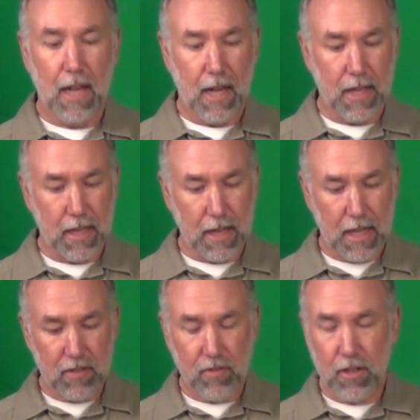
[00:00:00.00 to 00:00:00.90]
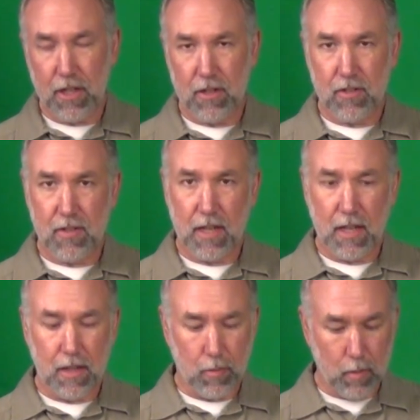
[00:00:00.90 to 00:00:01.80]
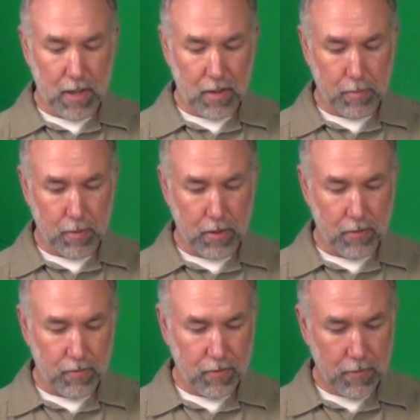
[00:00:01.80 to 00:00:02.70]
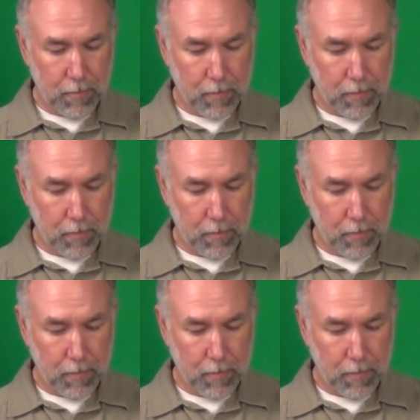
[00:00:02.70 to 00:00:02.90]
and they last for years, and they're weatherproof.